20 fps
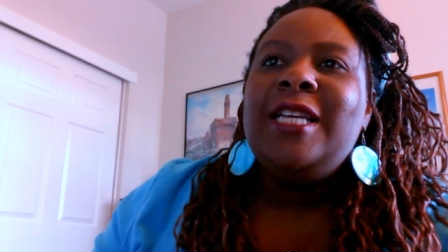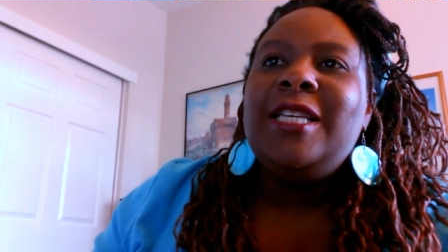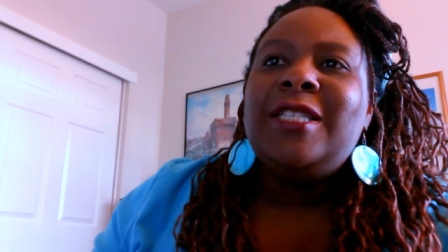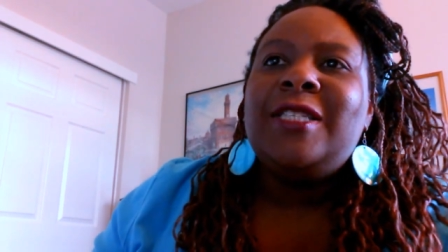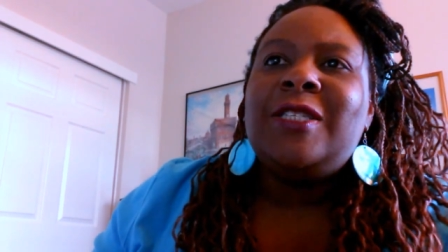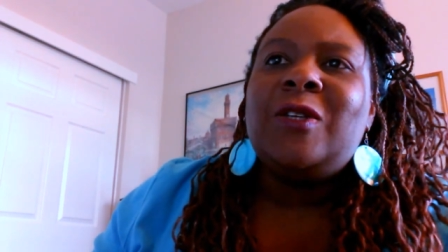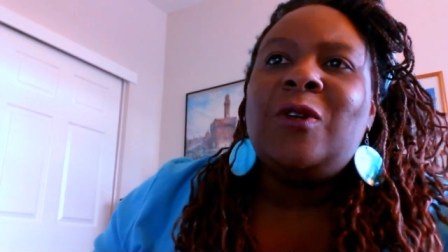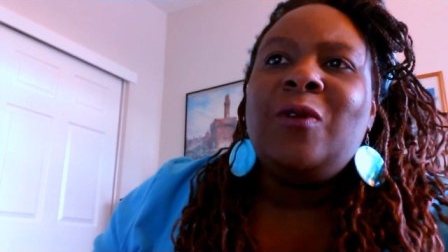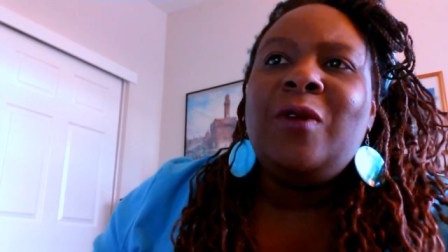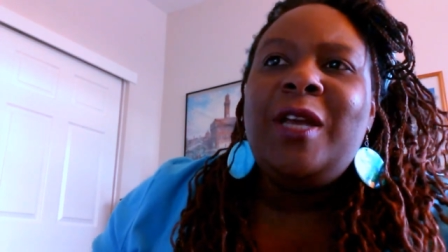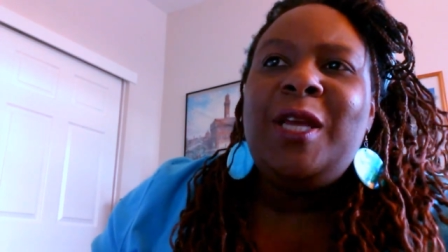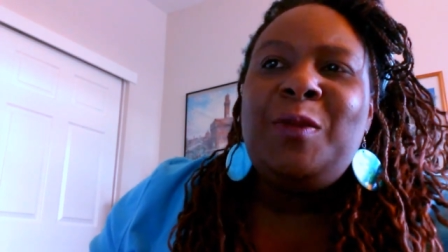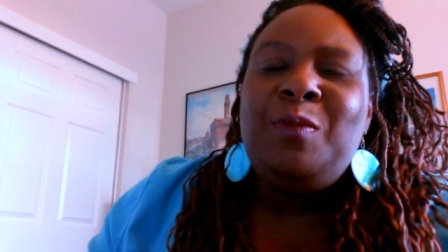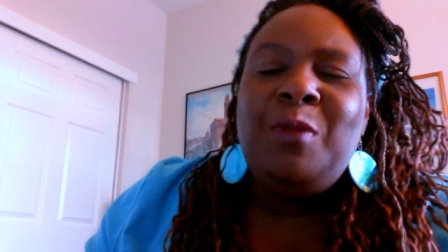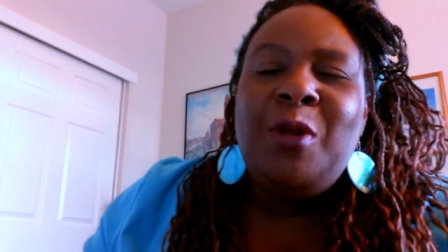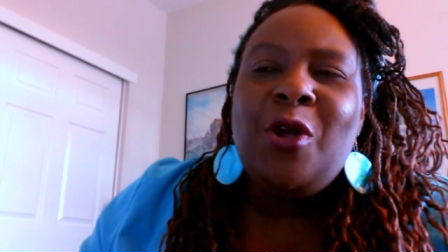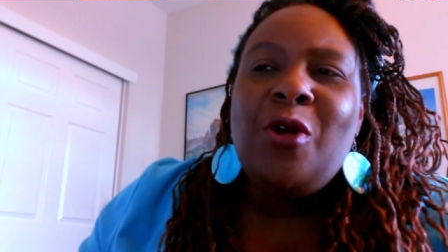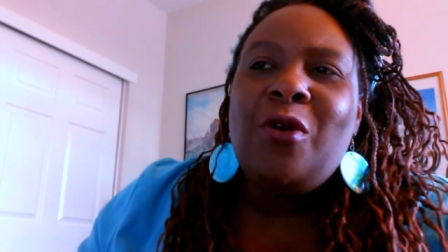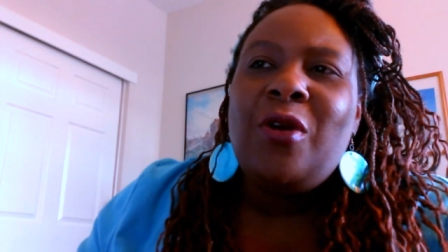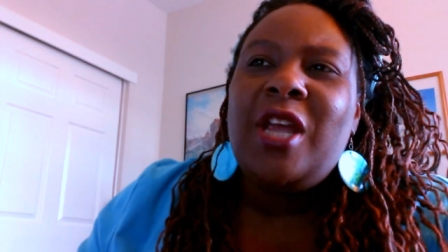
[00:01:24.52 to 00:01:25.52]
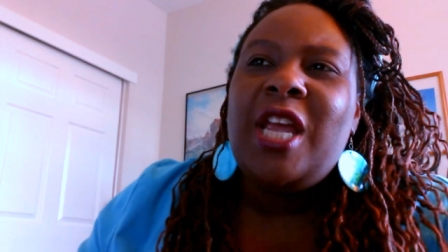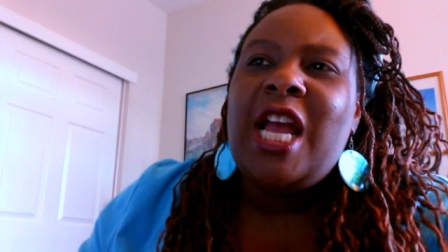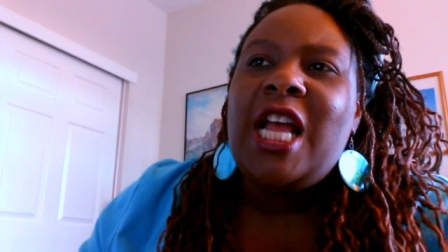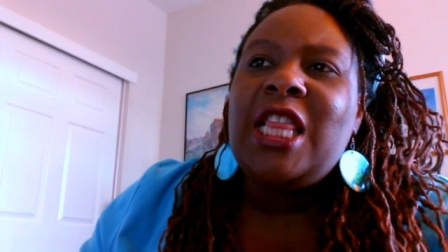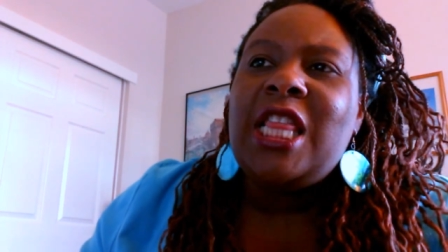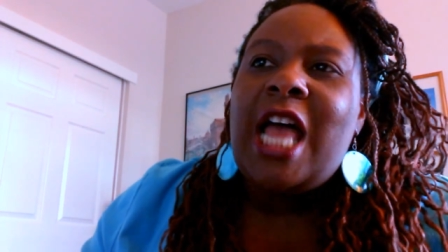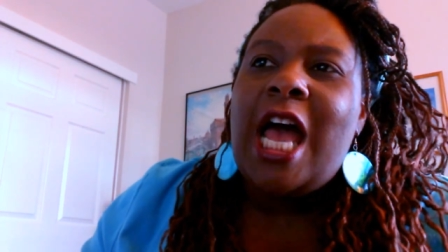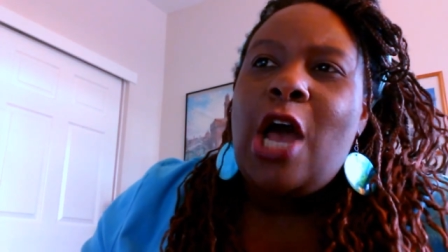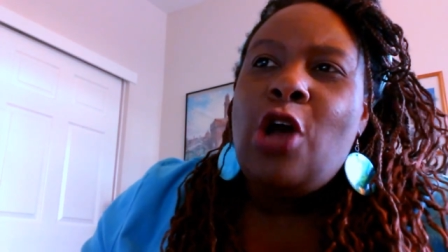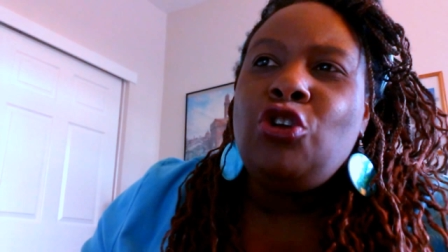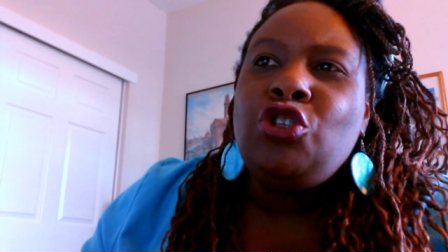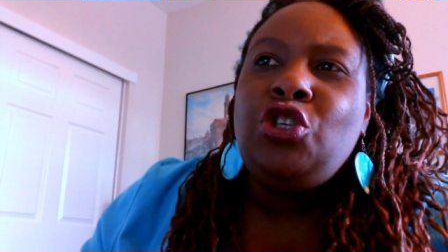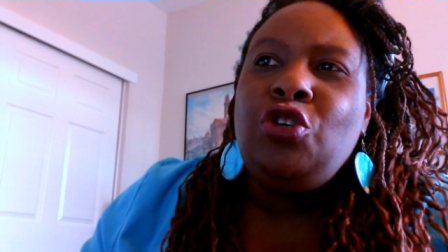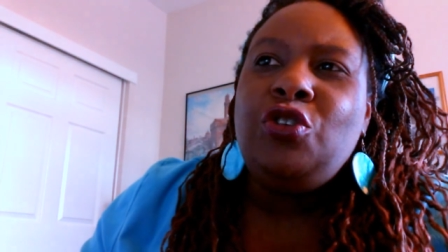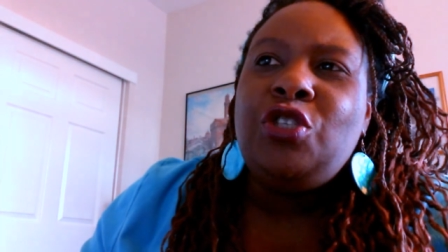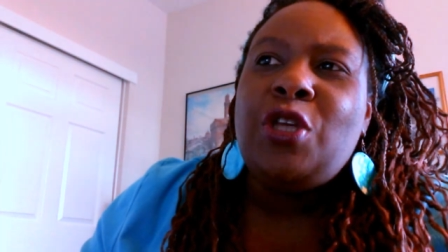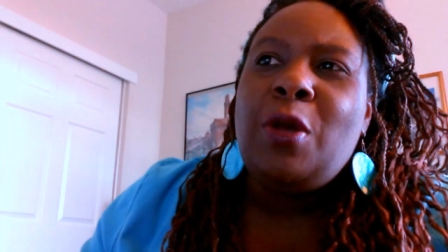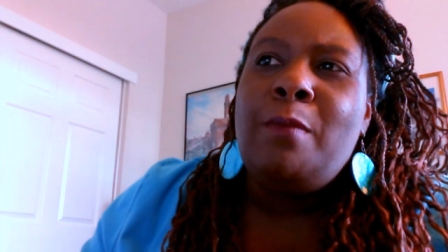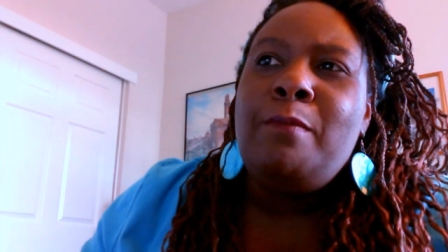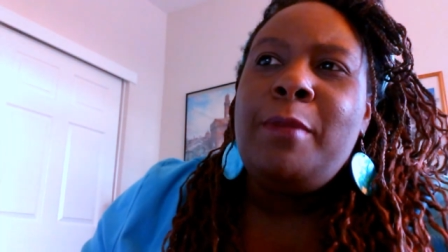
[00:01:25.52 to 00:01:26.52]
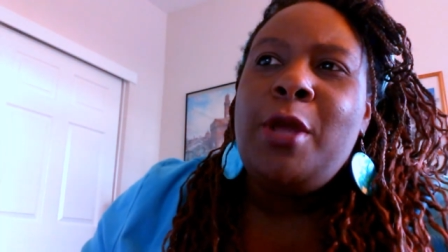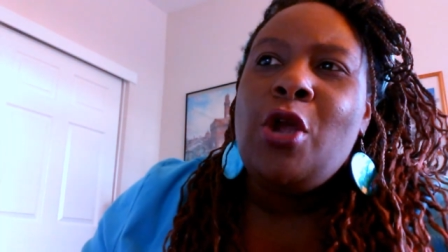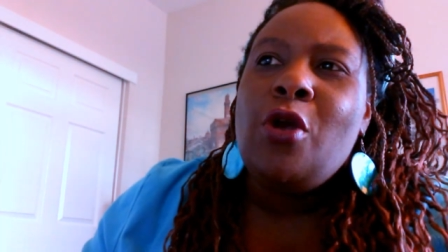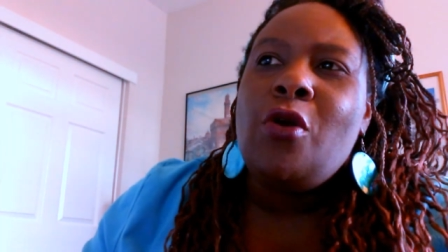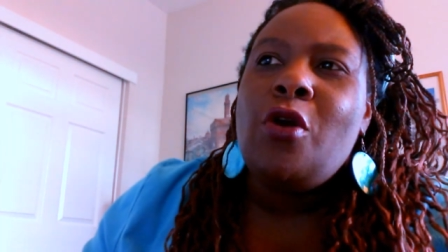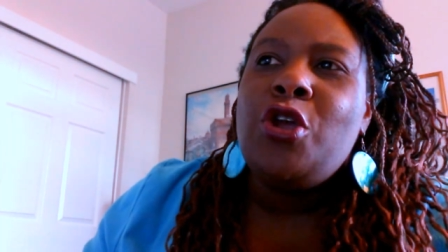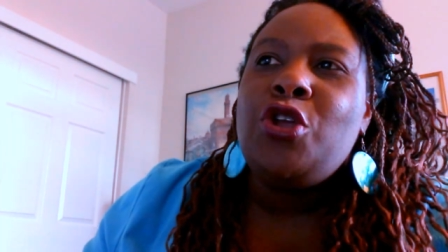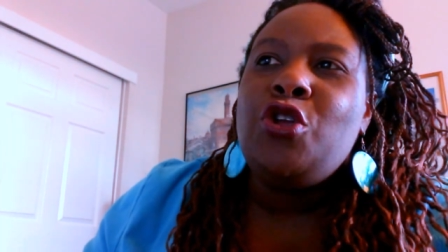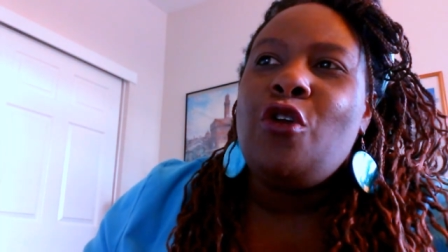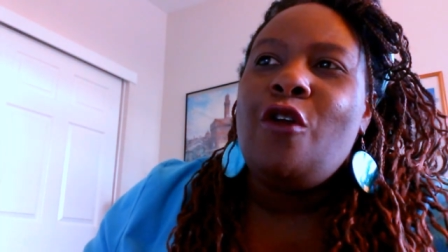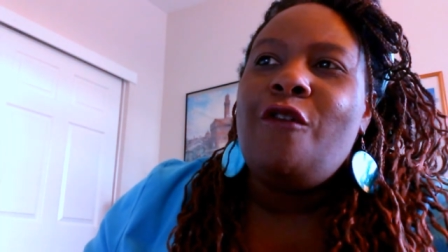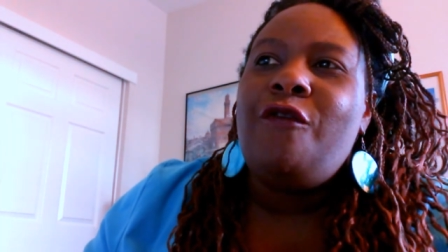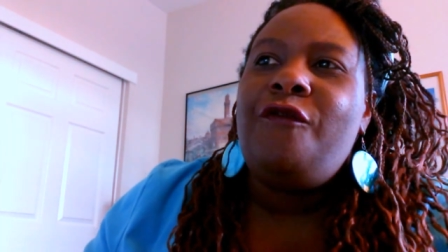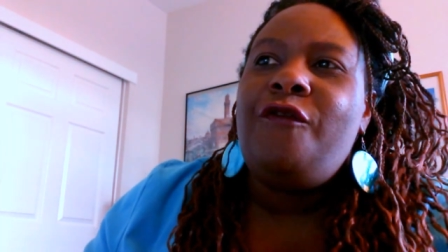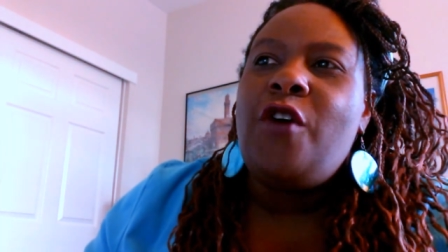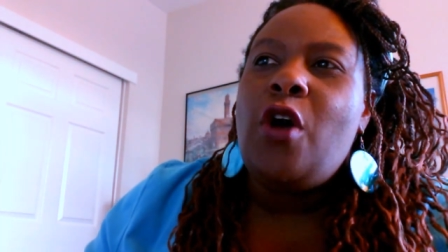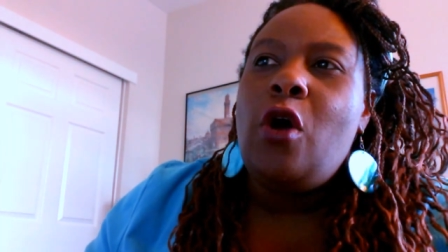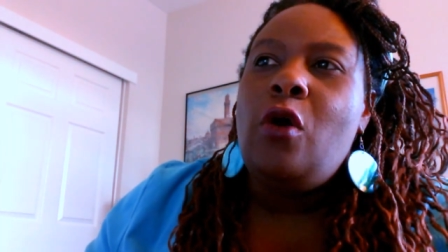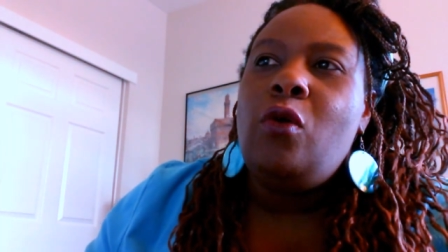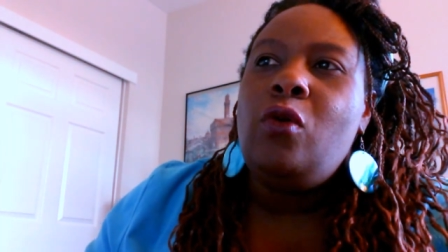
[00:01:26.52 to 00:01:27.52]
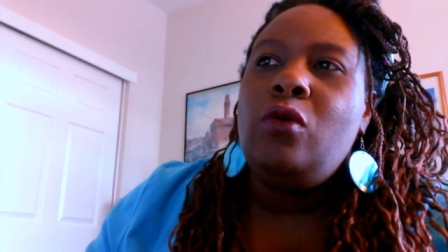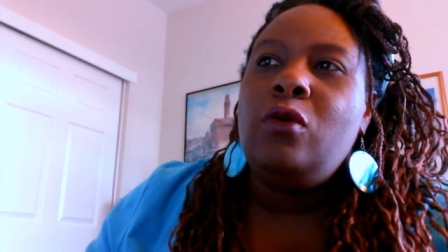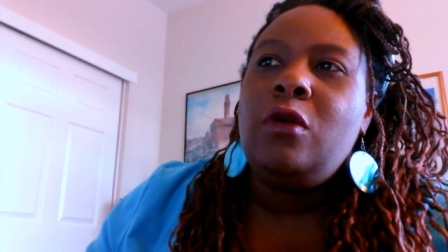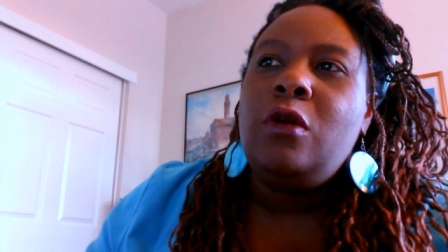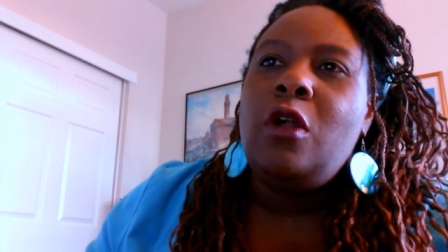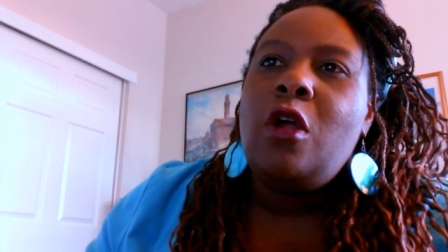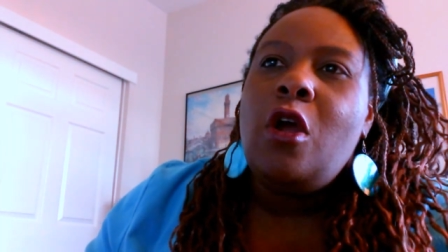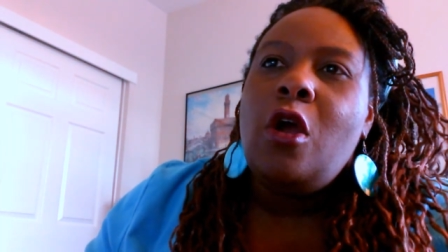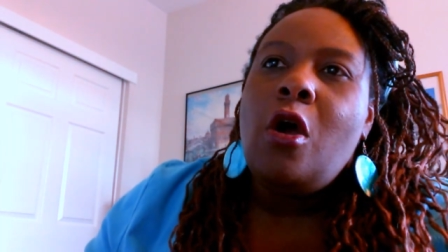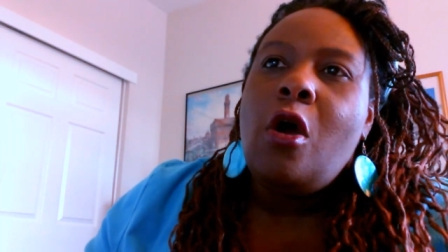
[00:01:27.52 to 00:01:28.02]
Screen mirroring allows you to mirror your phone